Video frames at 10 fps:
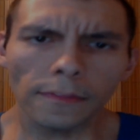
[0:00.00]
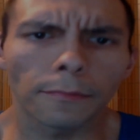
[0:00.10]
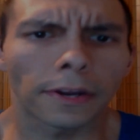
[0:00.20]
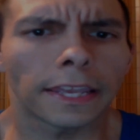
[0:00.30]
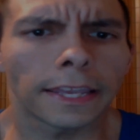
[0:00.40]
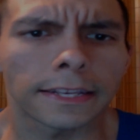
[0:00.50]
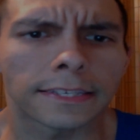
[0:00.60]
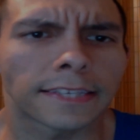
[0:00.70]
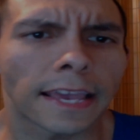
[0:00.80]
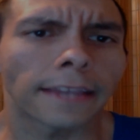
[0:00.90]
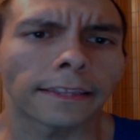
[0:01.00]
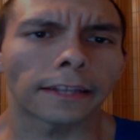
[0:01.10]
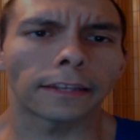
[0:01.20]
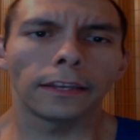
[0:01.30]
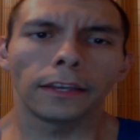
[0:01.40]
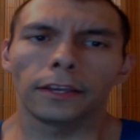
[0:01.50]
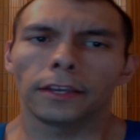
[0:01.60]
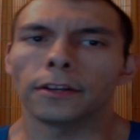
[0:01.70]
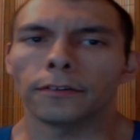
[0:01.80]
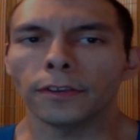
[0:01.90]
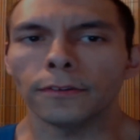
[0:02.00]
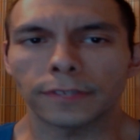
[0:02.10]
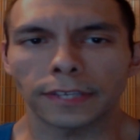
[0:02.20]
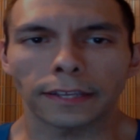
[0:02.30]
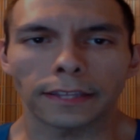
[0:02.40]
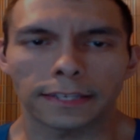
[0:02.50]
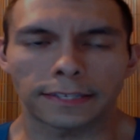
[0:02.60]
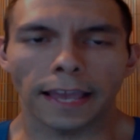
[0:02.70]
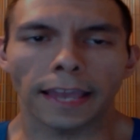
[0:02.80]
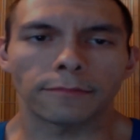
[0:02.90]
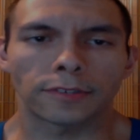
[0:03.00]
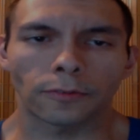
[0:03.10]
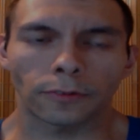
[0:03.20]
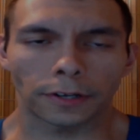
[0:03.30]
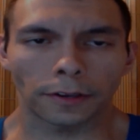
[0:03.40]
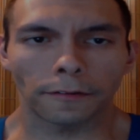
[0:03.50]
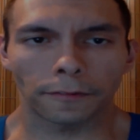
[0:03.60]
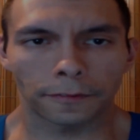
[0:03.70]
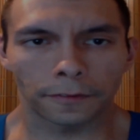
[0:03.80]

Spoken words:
but he is saying that using this same sort of